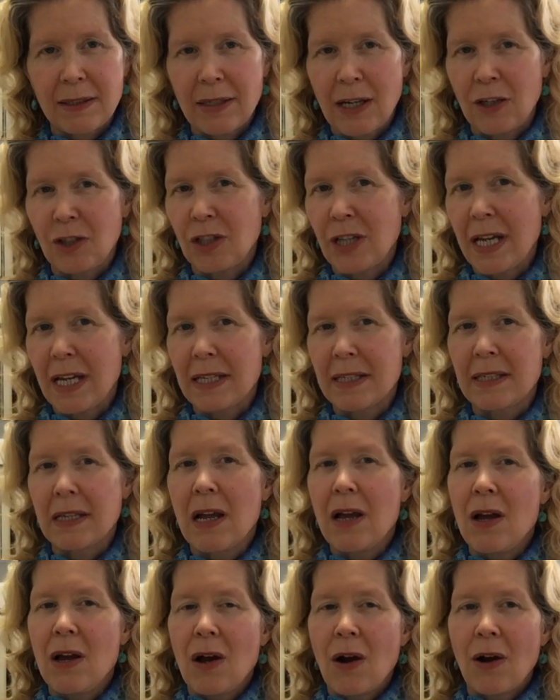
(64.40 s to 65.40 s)
such as
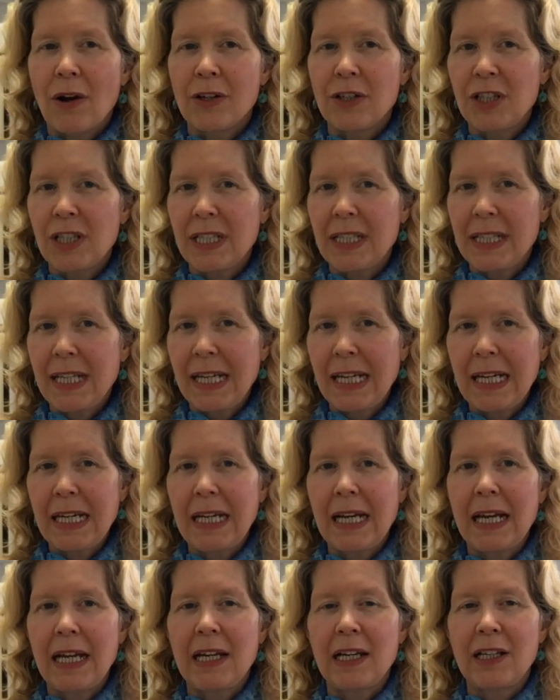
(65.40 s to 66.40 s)

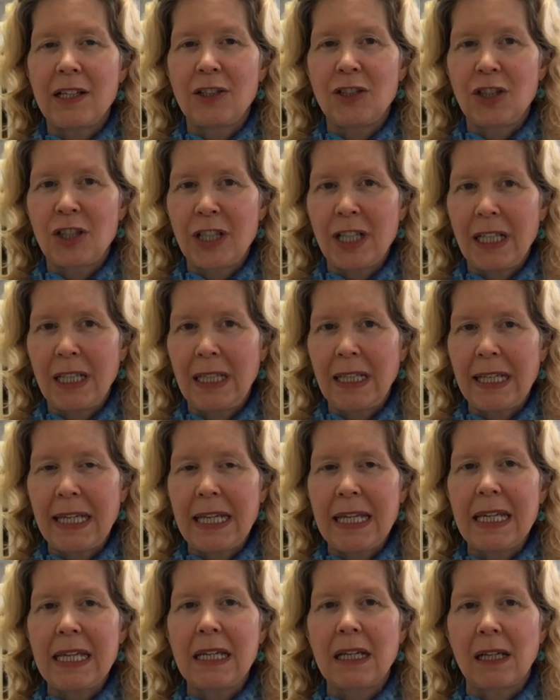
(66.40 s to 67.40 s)
Argentina,
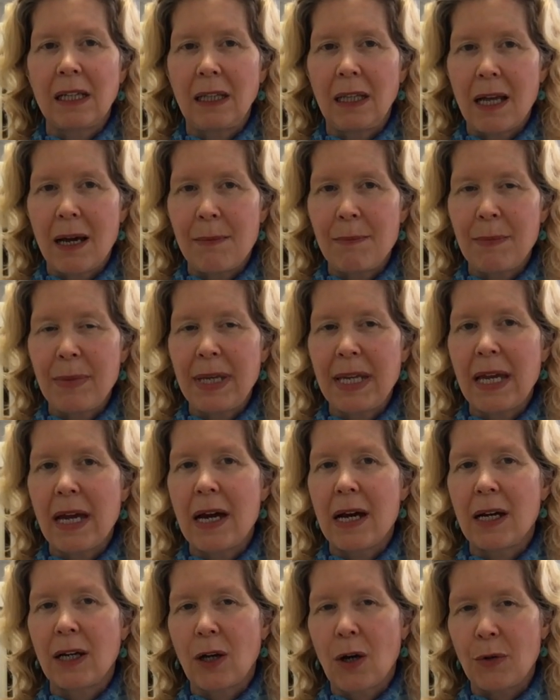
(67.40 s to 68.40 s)
Chile, Colombia,